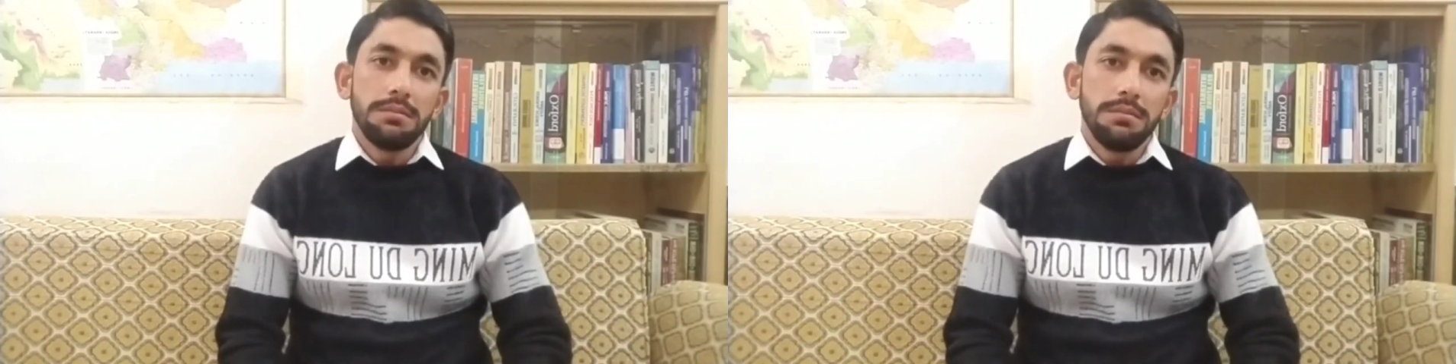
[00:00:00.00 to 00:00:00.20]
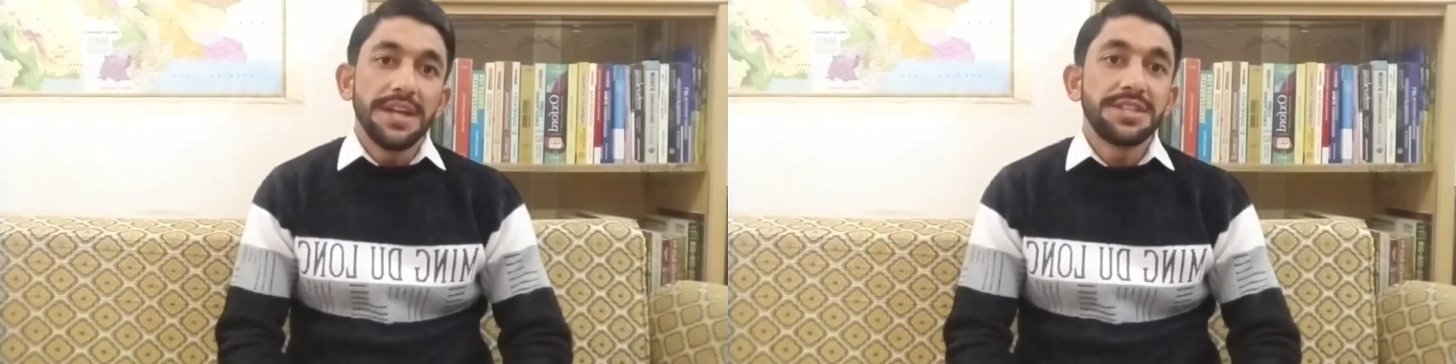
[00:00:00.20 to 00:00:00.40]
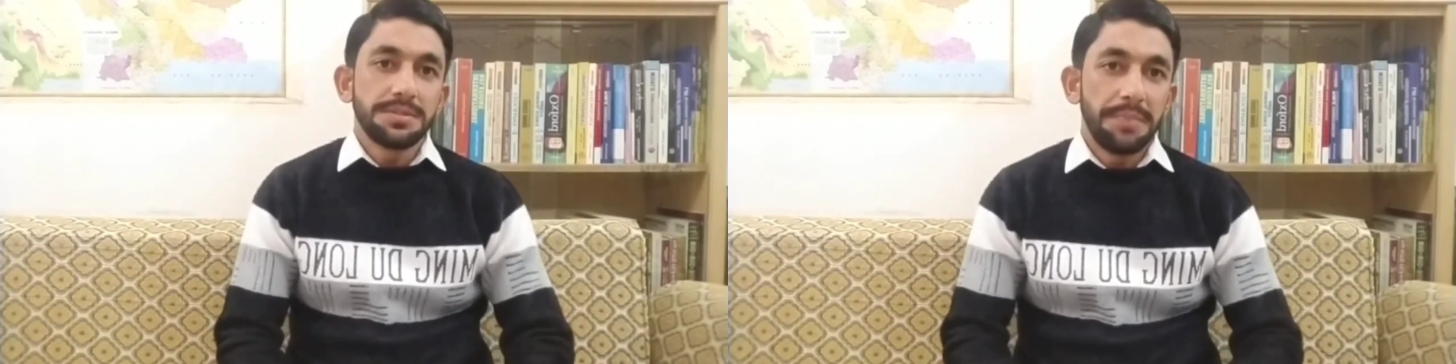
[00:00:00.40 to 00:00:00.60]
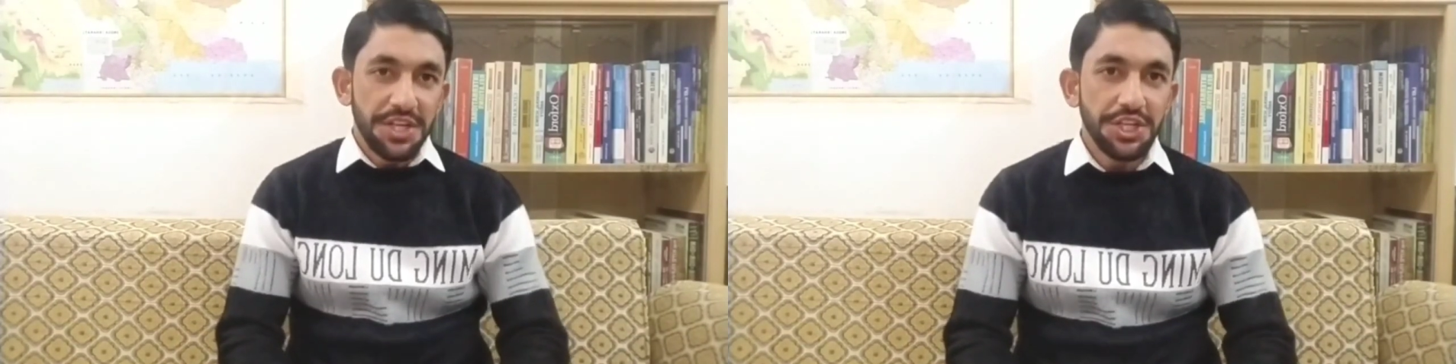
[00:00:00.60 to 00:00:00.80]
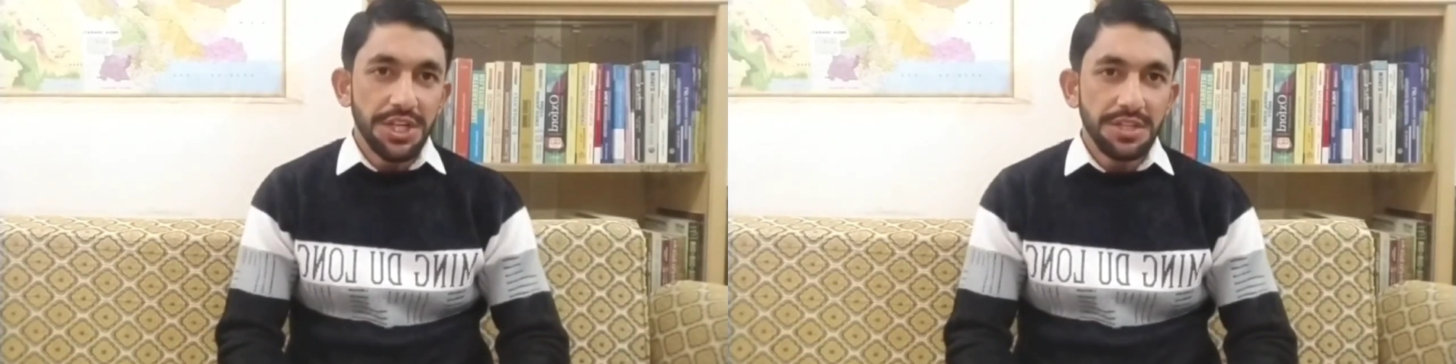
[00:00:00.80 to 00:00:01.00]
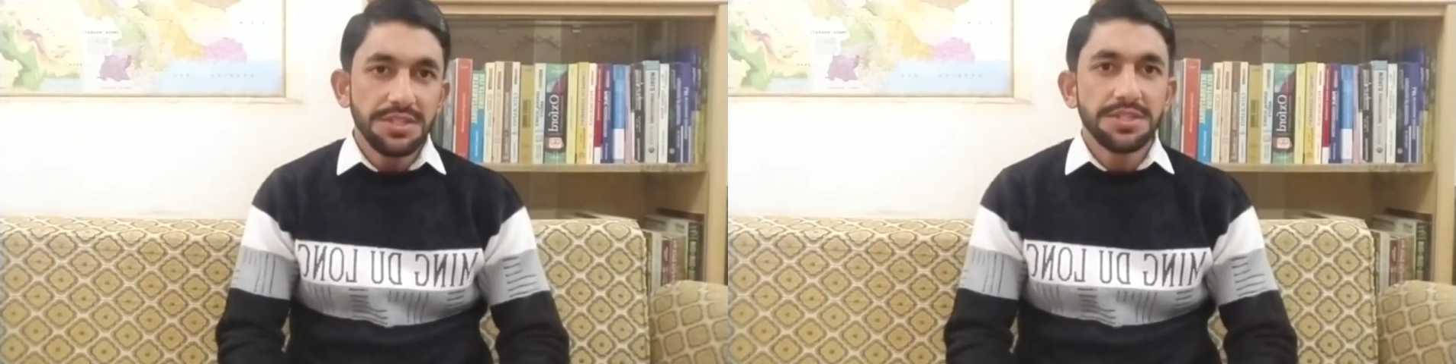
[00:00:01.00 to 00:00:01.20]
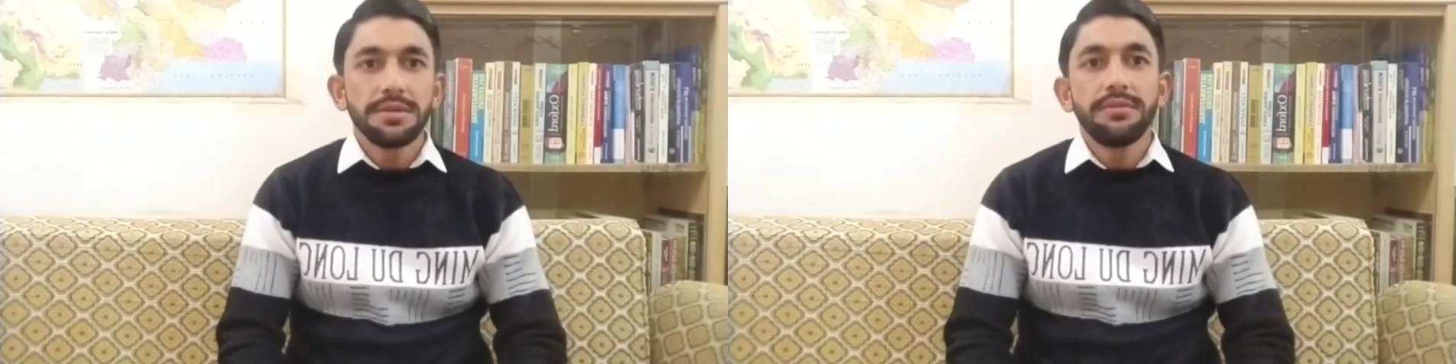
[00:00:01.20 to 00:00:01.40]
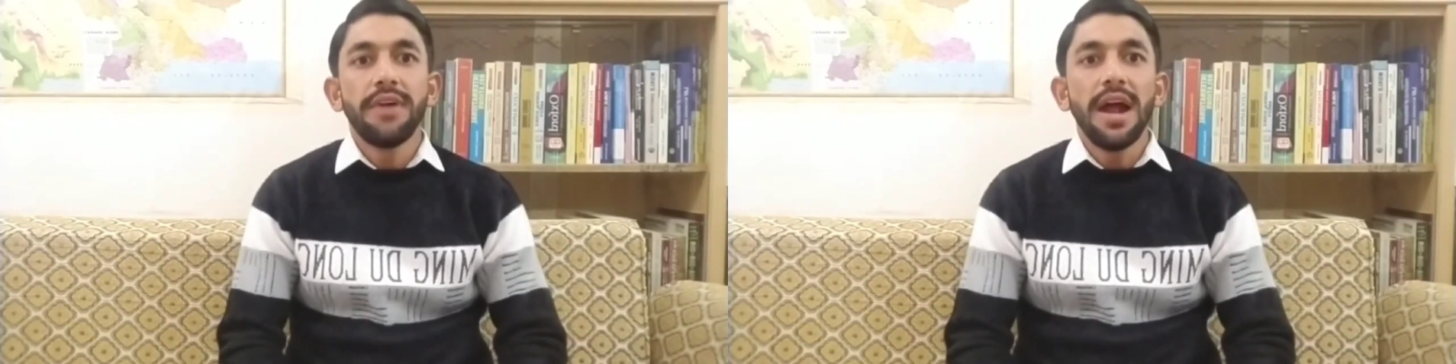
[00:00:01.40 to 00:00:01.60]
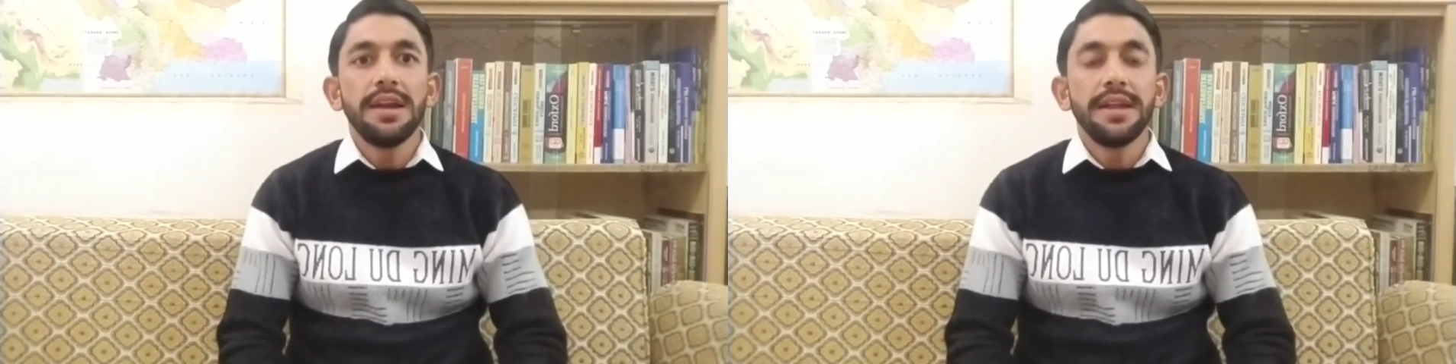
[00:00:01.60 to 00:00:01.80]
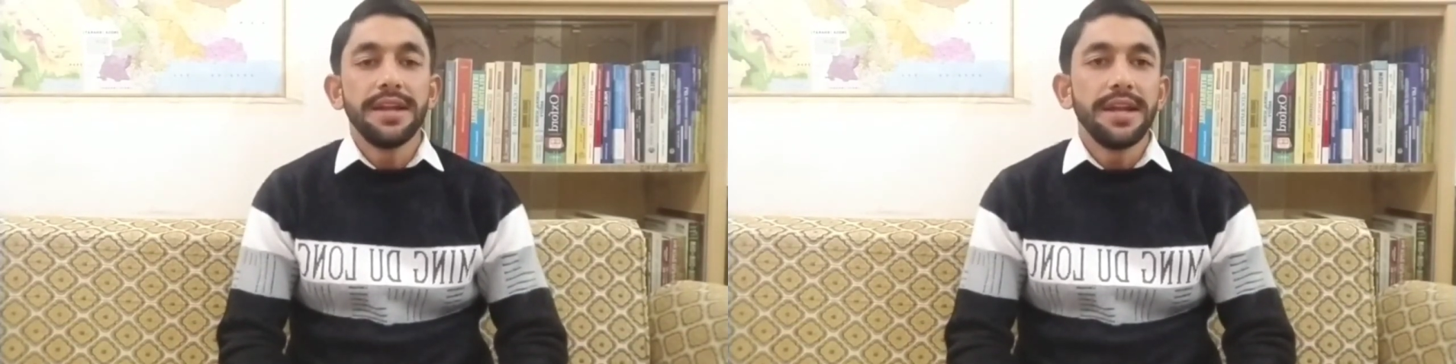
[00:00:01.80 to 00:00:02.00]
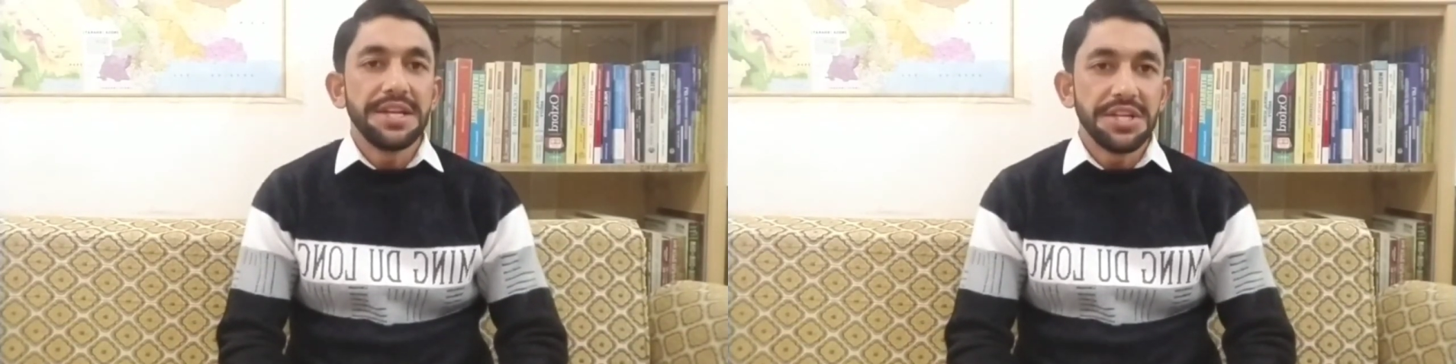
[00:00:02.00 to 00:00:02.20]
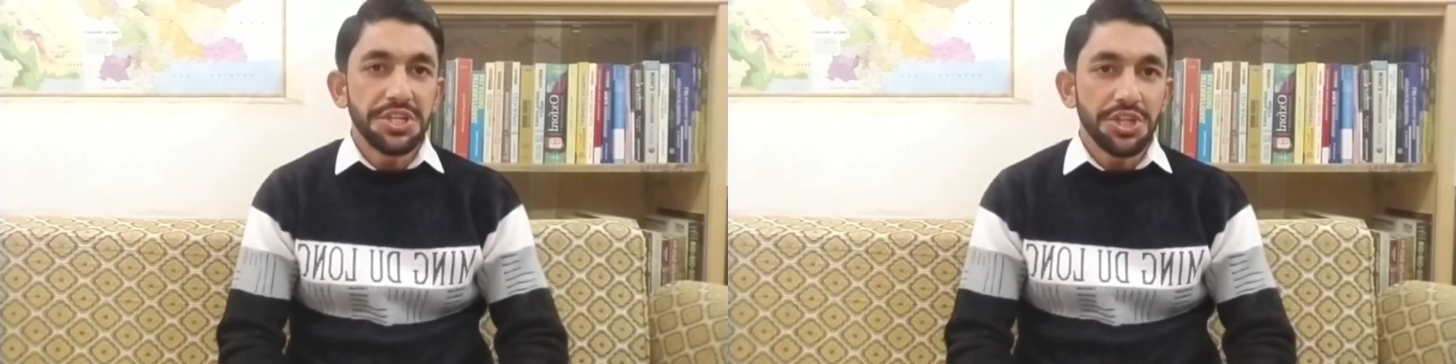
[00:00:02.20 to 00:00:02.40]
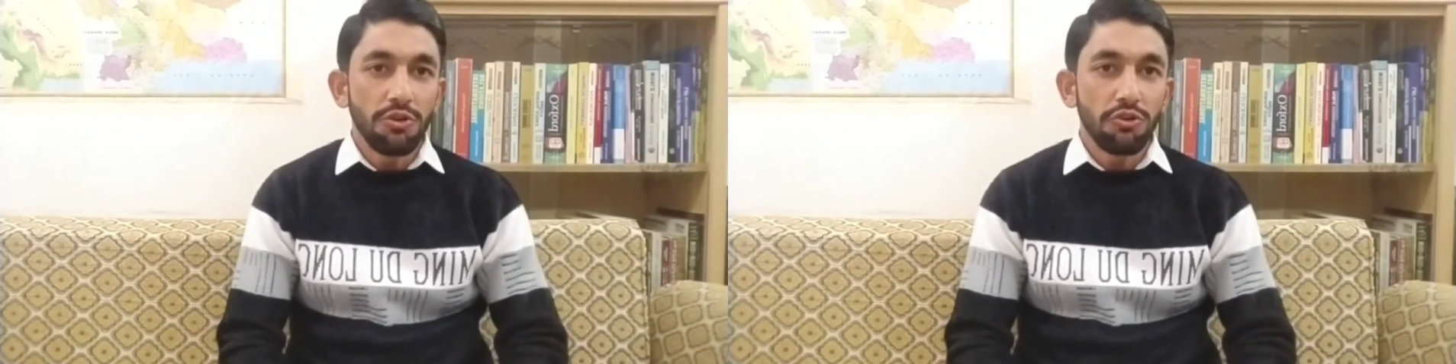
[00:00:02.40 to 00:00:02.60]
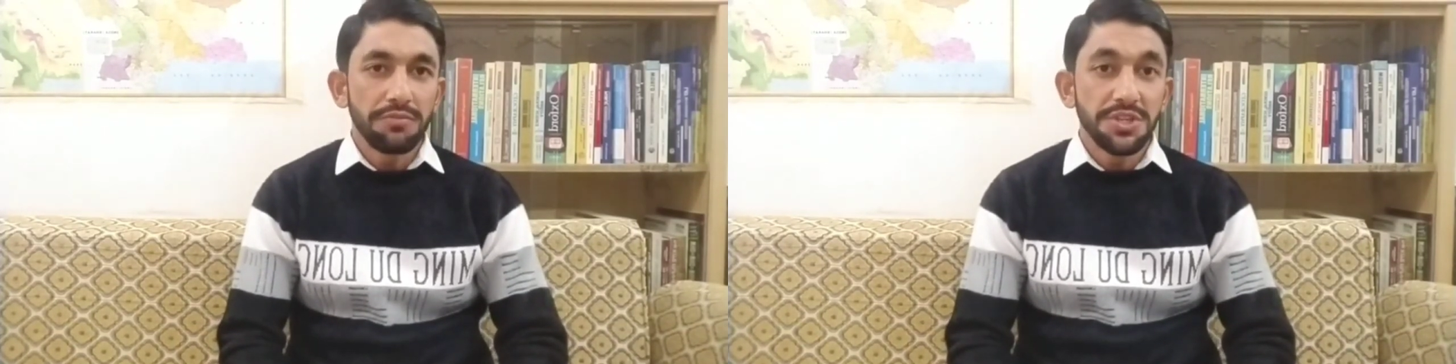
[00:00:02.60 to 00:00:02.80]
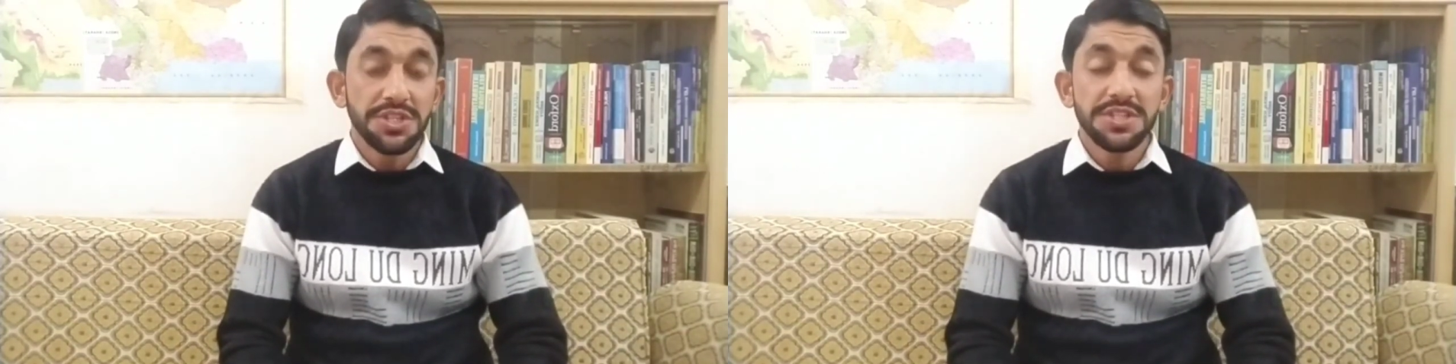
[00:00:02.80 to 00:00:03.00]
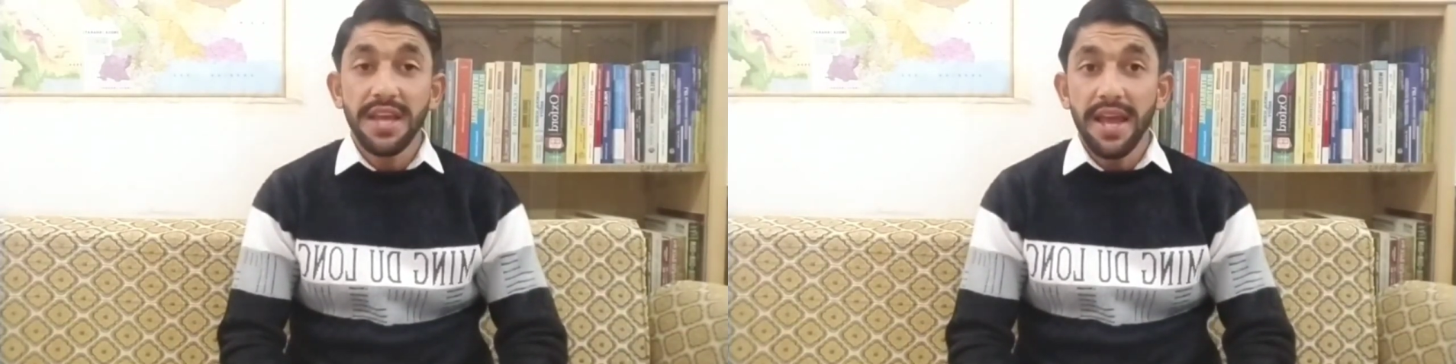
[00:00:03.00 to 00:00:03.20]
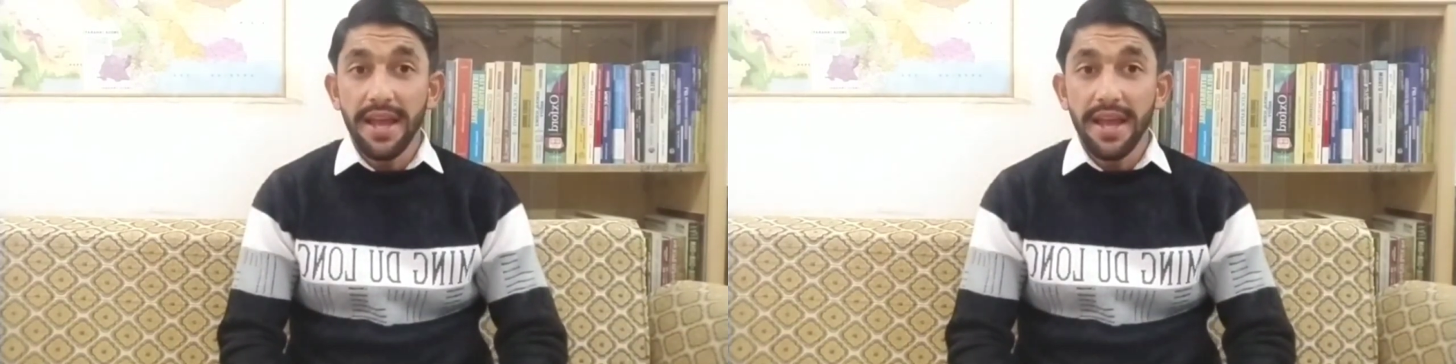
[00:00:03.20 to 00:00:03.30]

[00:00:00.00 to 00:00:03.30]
Its petitions filed in International Court of Justice